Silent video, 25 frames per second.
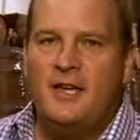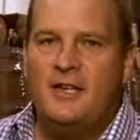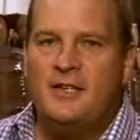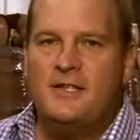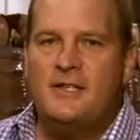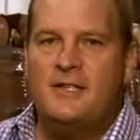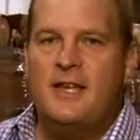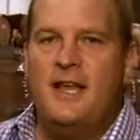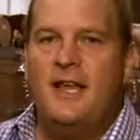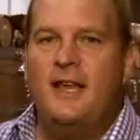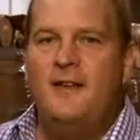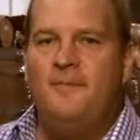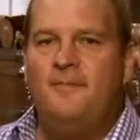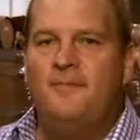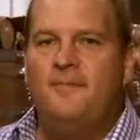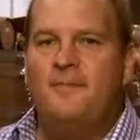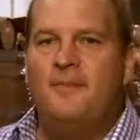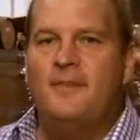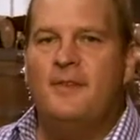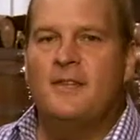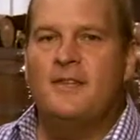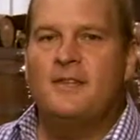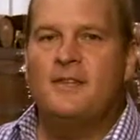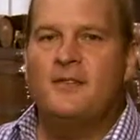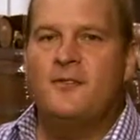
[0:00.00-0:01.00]
Cellar.
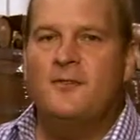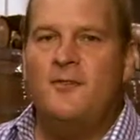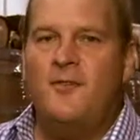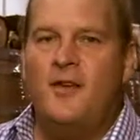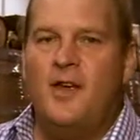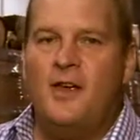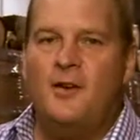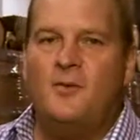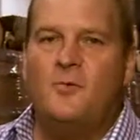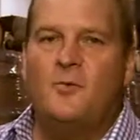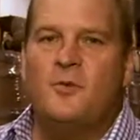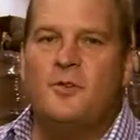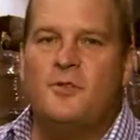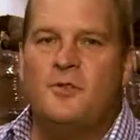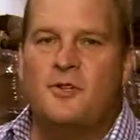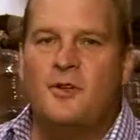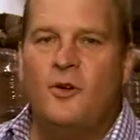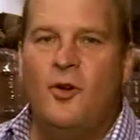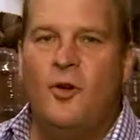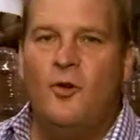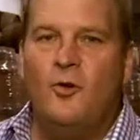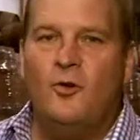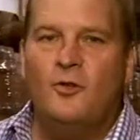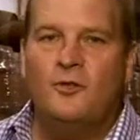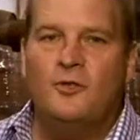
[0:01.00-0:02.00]
This, in fact, was an
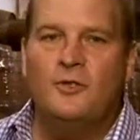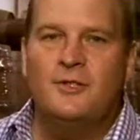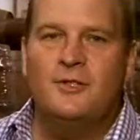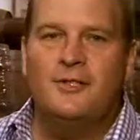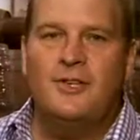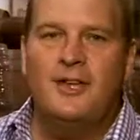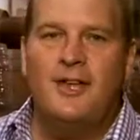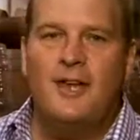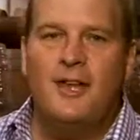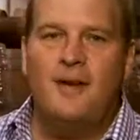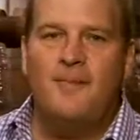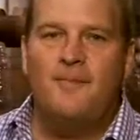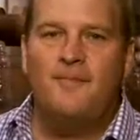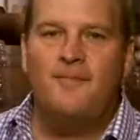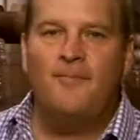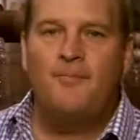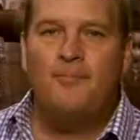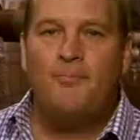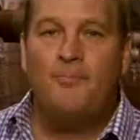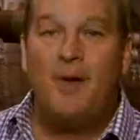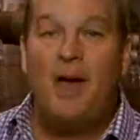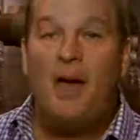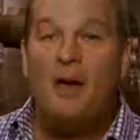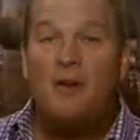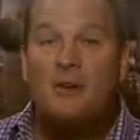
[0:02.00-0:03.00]
old
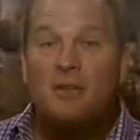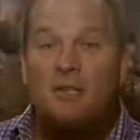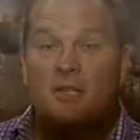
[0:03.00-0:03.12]
power